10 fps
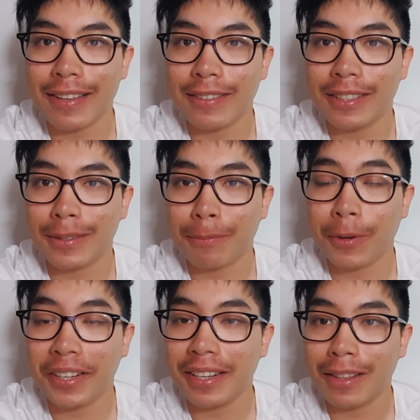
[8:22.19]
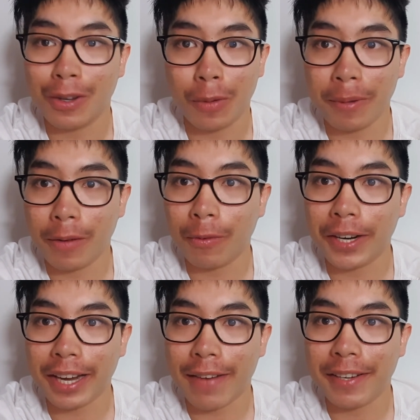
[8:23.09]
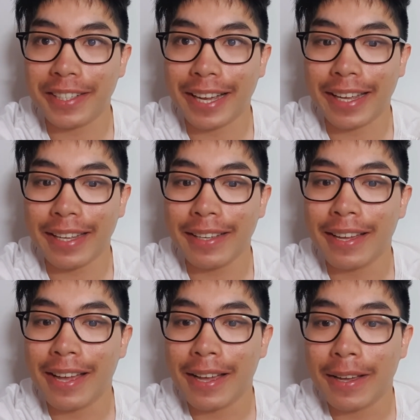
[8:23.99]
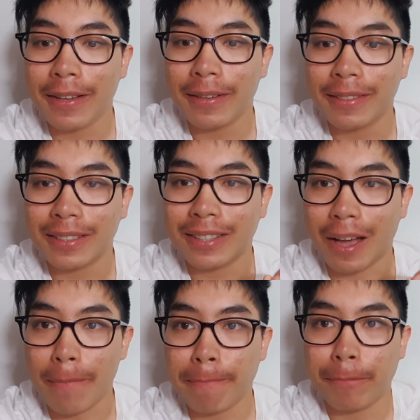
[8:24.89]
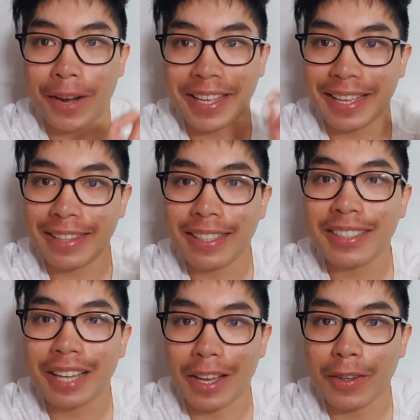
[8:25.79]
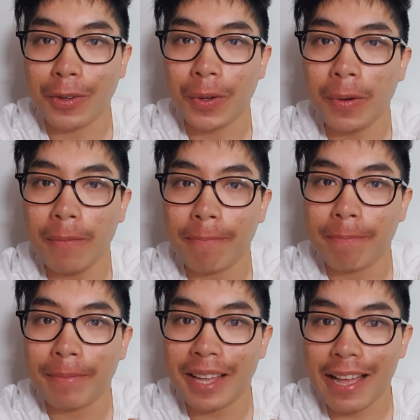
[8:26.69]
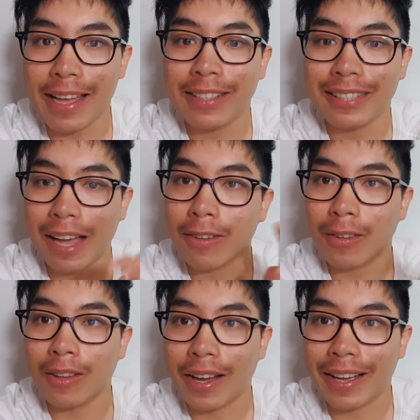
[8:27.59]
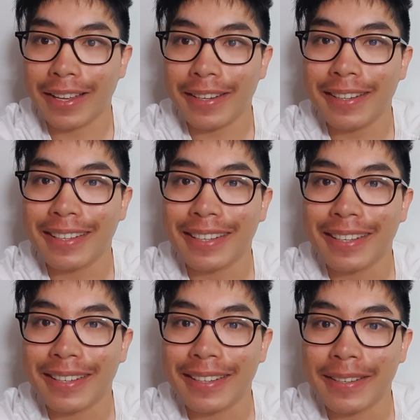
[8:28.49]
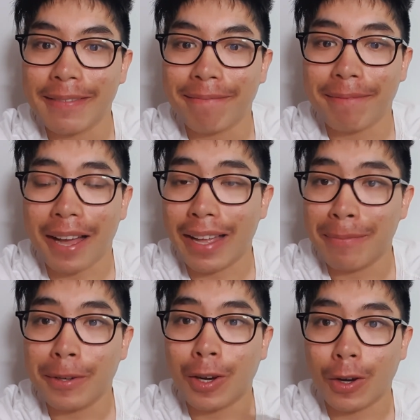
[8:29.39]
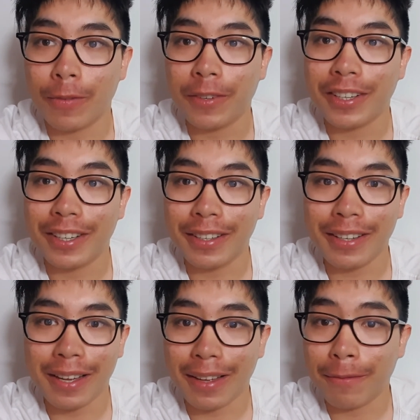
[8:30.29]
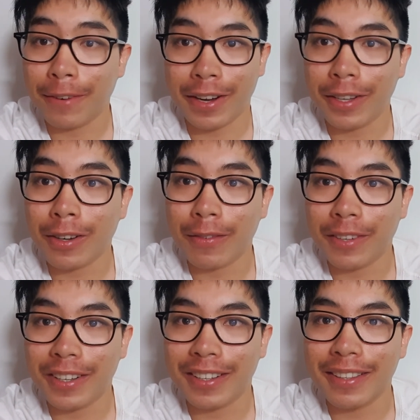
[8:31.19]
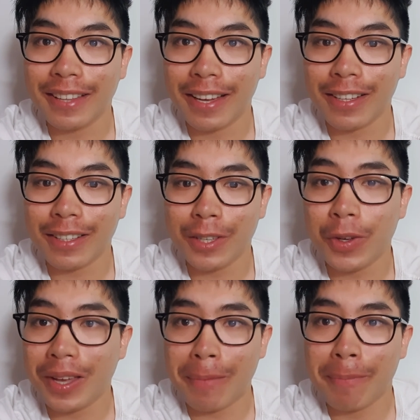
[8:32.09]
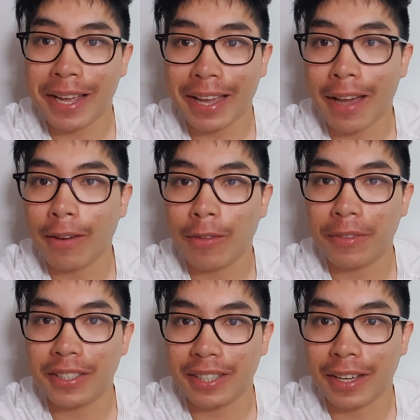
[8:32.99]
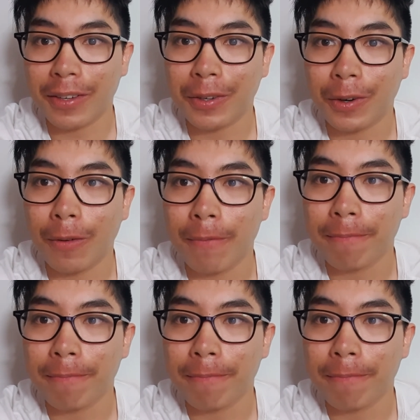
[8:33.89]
Just put in a little bit of work every day, start breaking the cycle, and down the line, I am confident very confident that you can break out of the cycle.